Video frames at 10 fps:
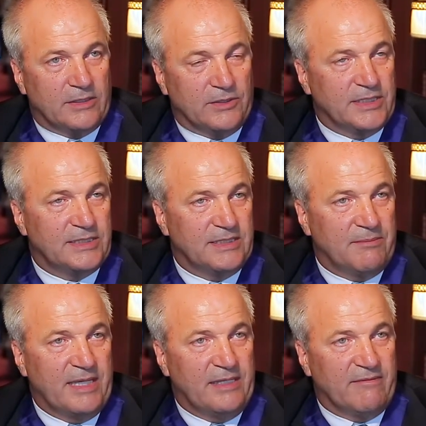So this is
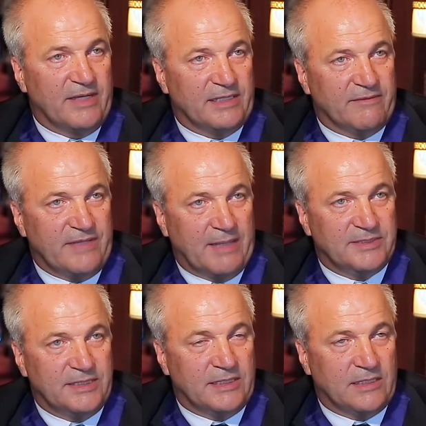the main event of
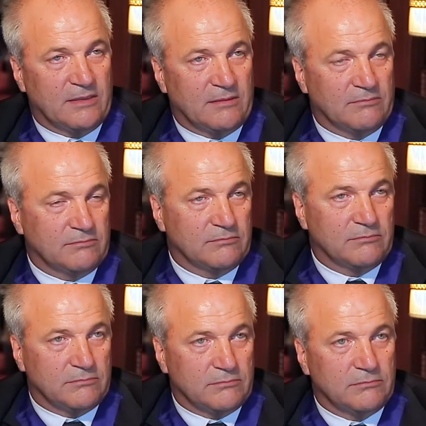FIABCI, the
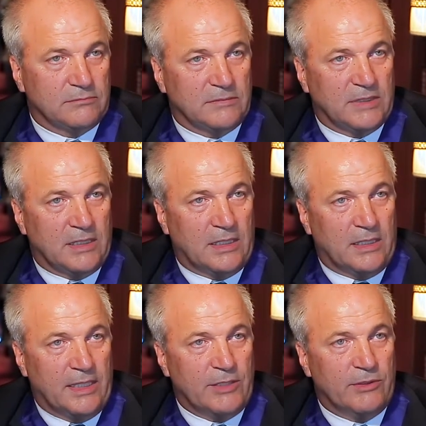
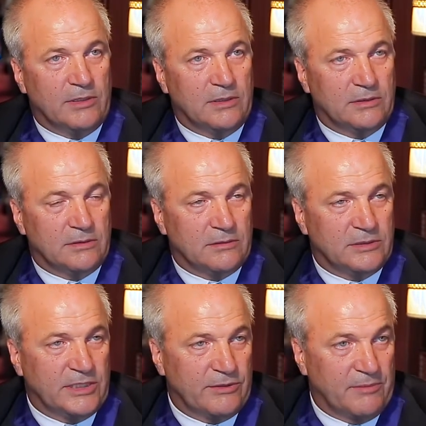uh, annual
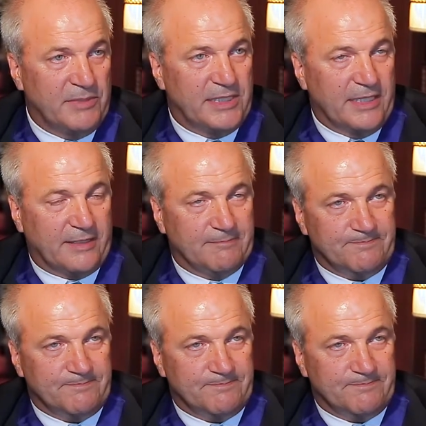general meeting.